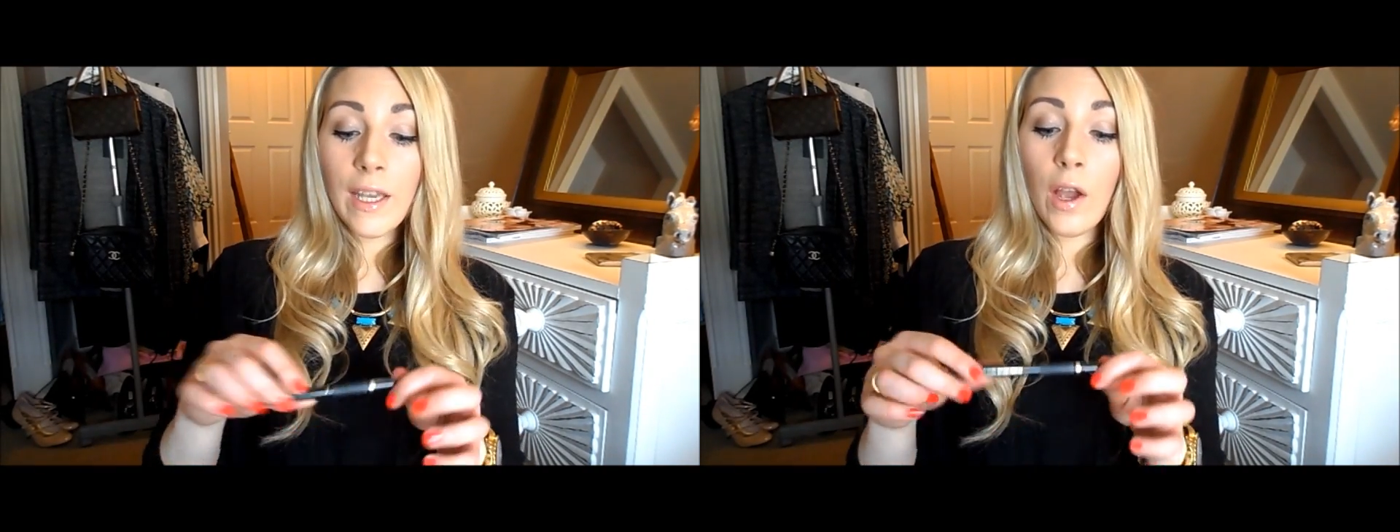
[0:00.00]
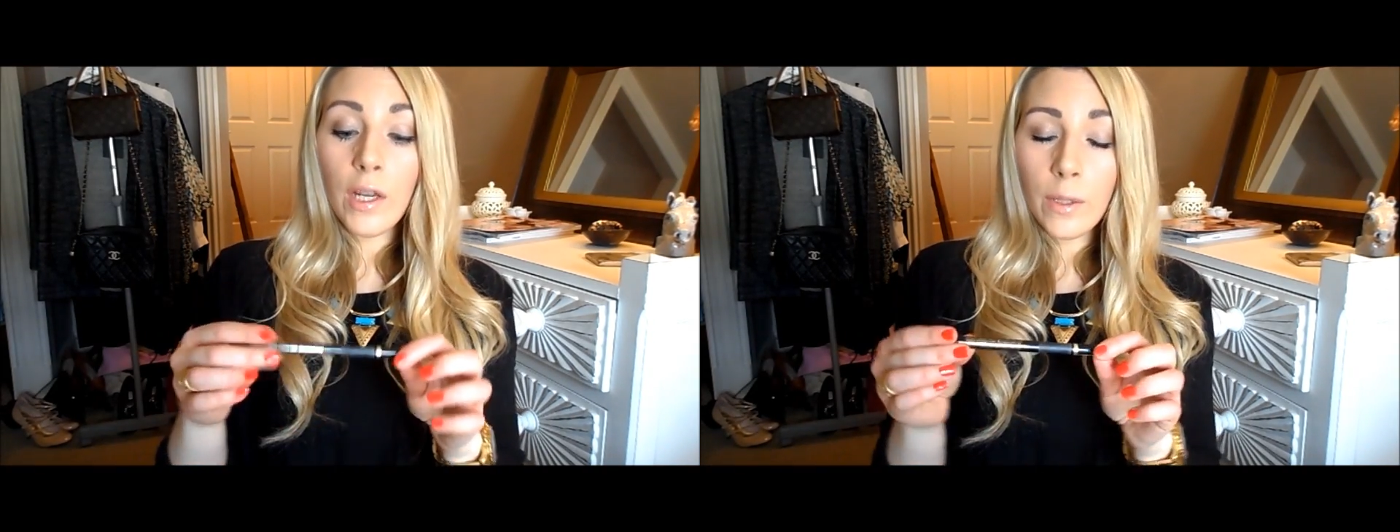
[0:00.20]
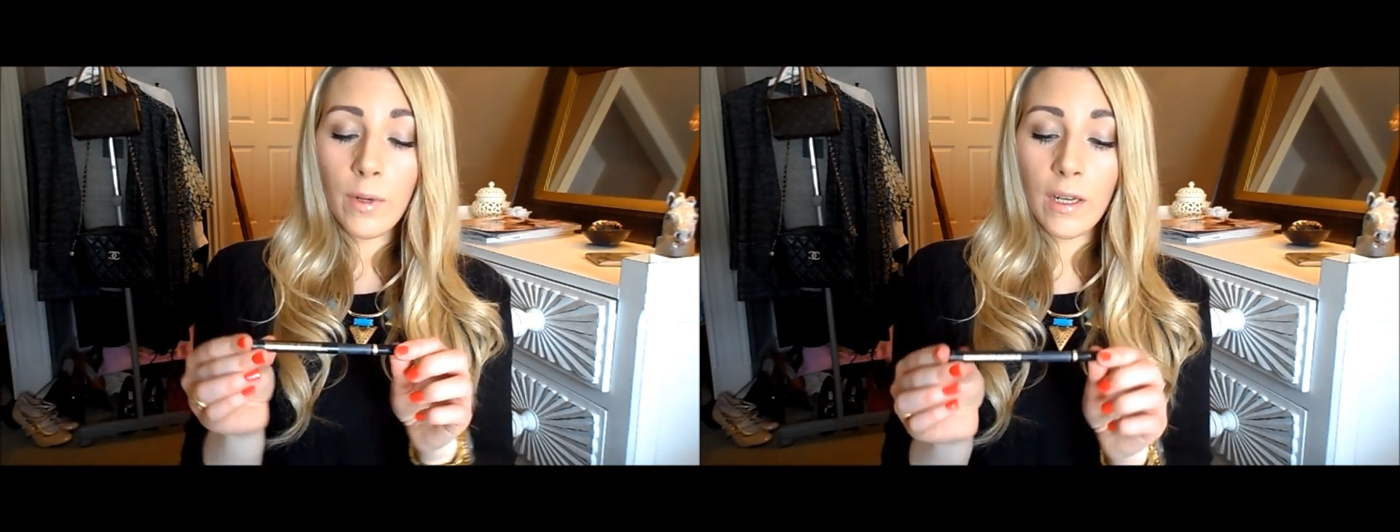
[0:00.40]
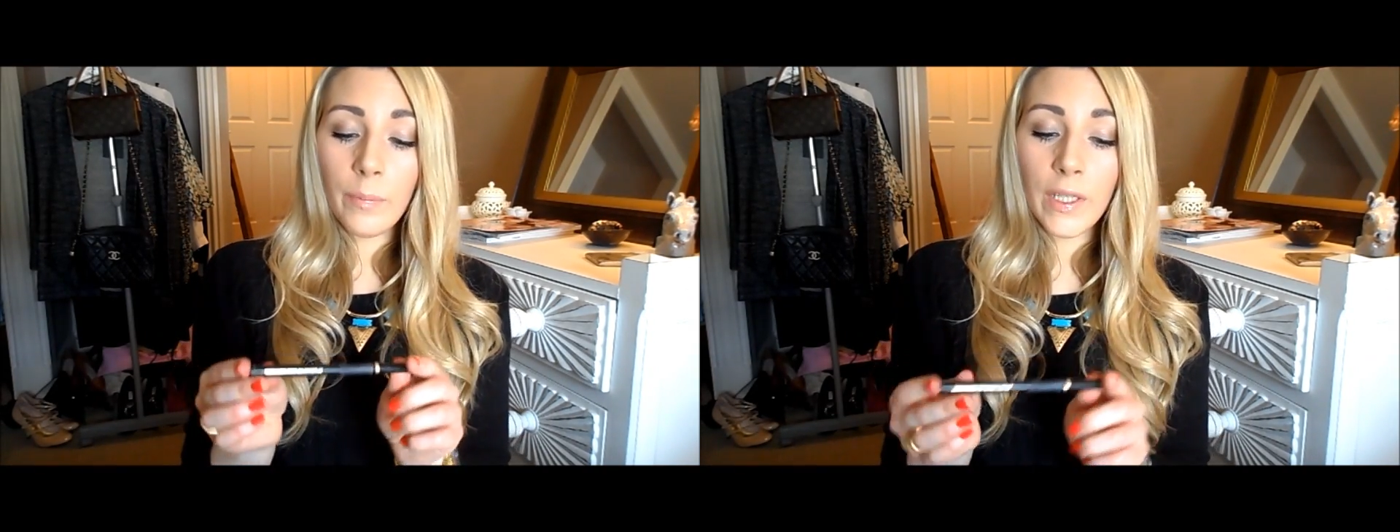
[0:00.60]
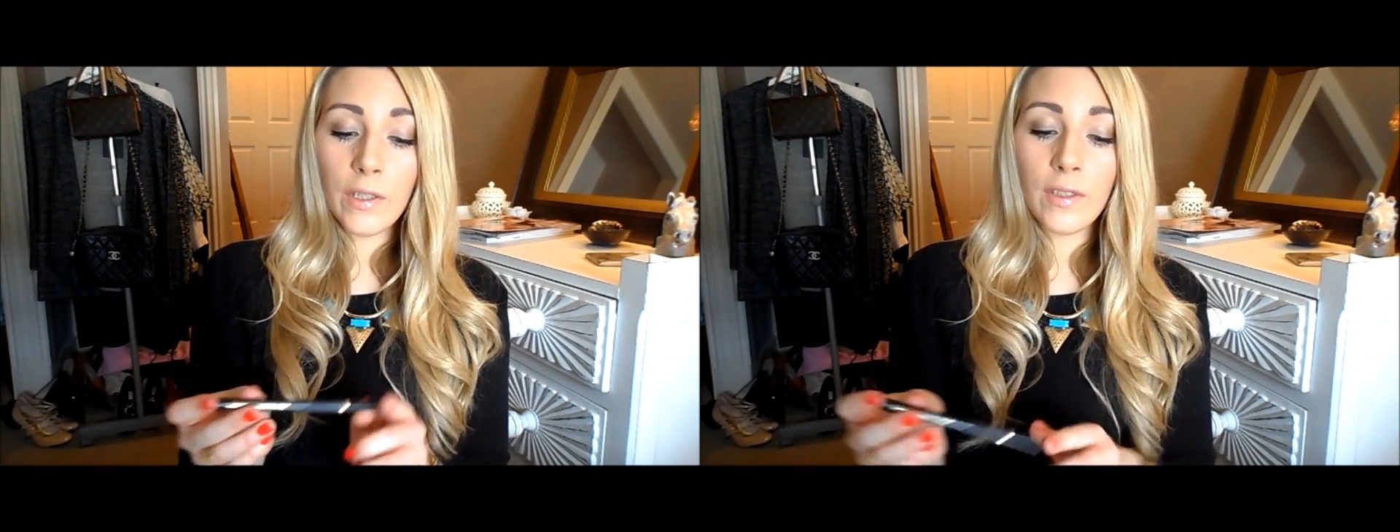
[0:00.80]
the only one
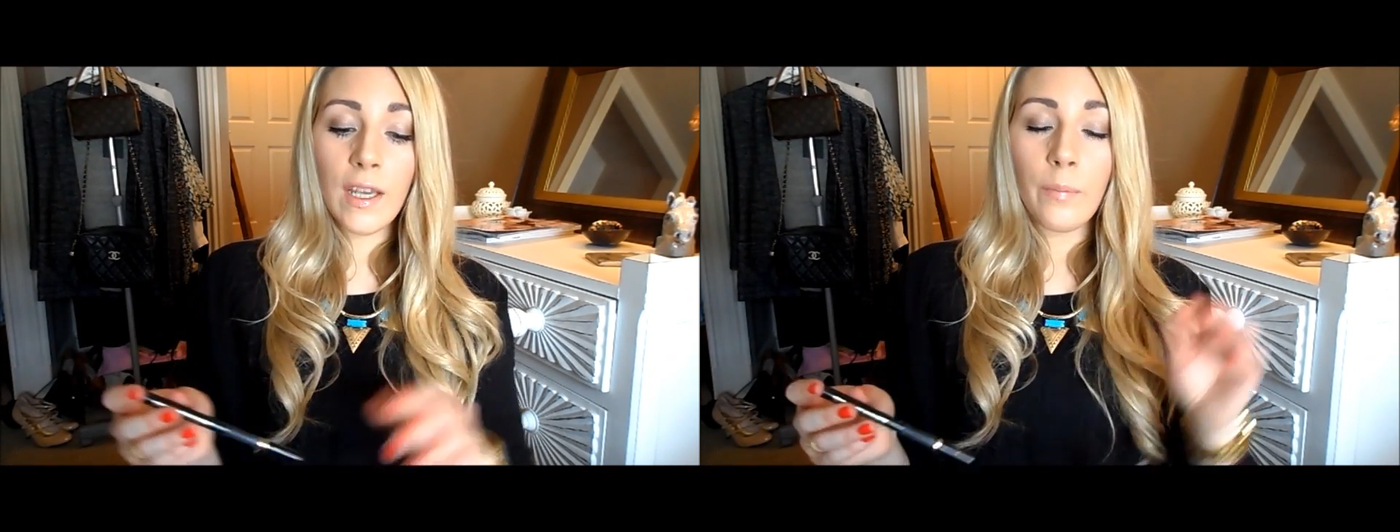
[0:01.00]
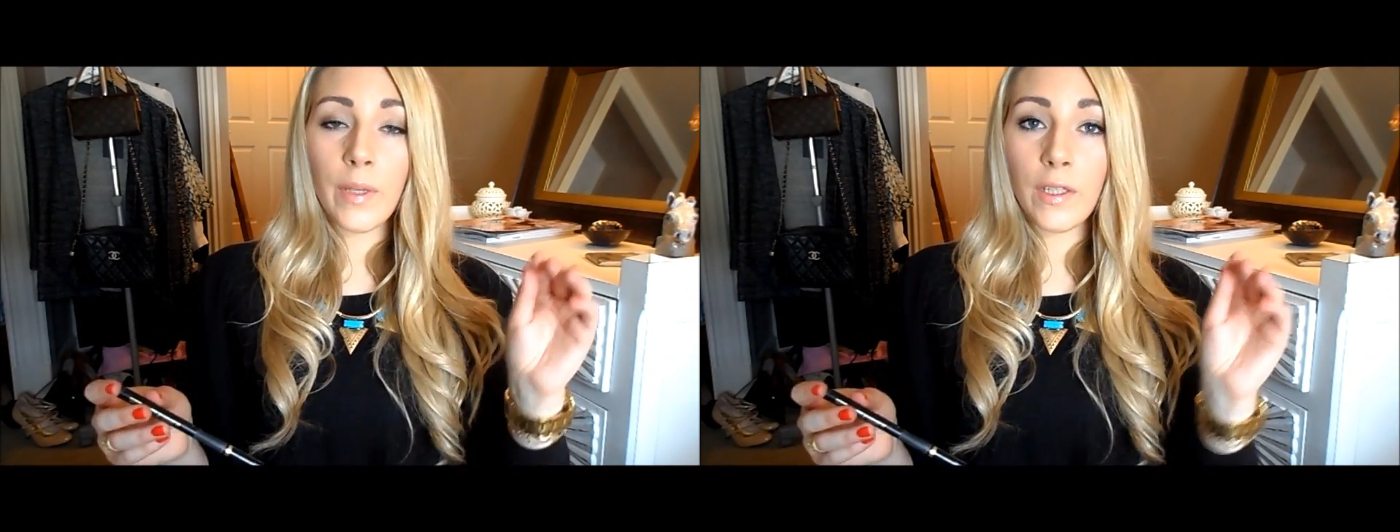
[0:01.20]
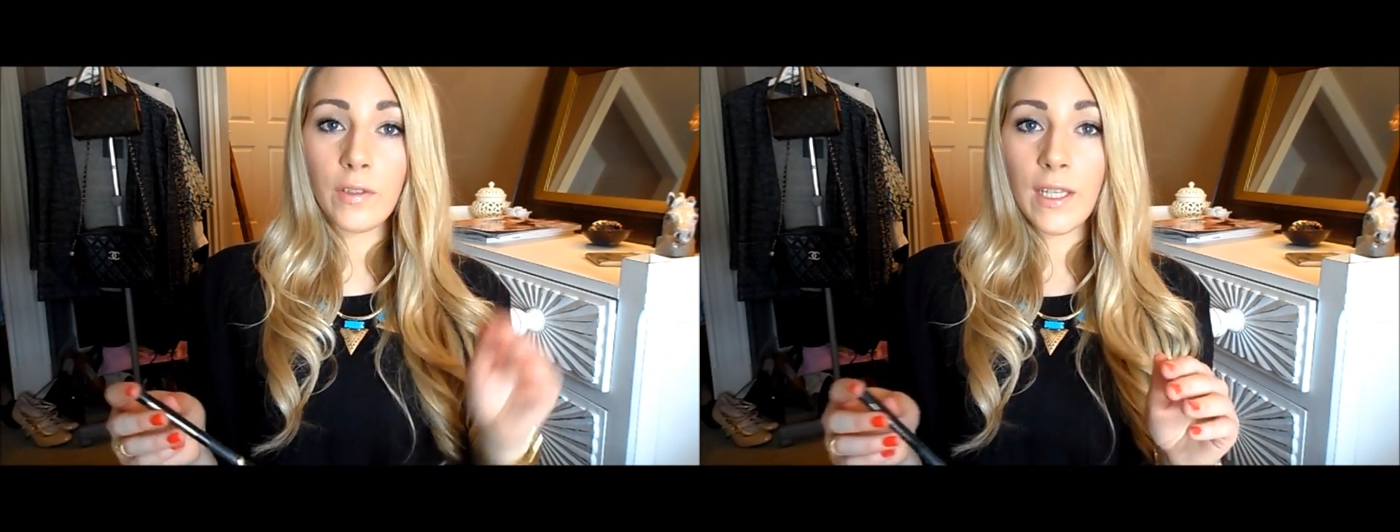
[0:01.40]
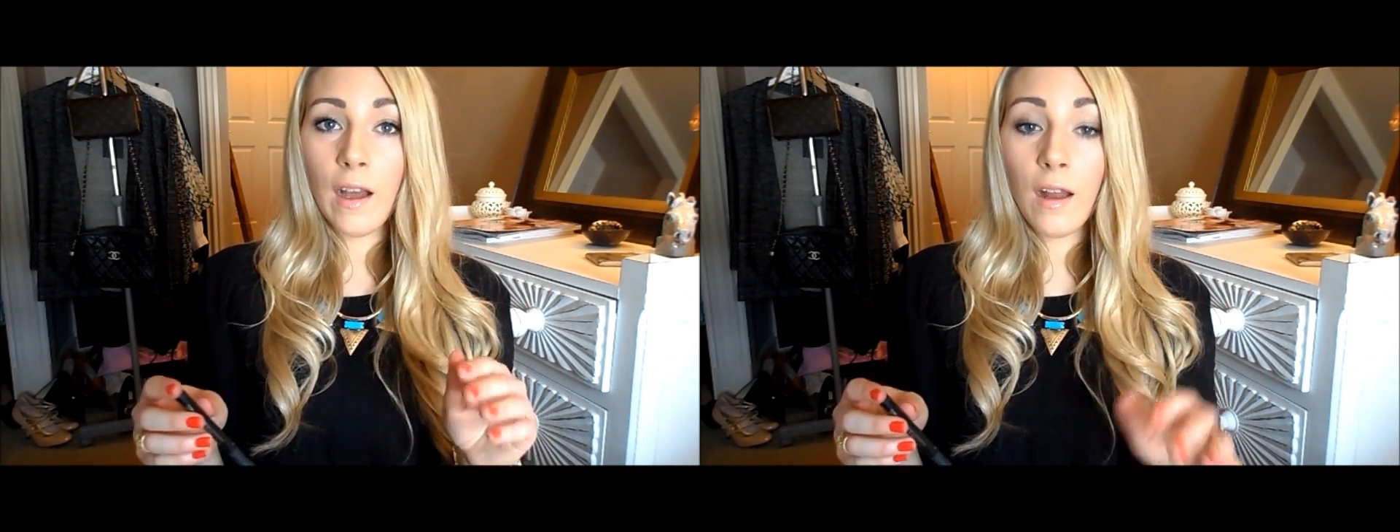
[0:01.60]
I've been using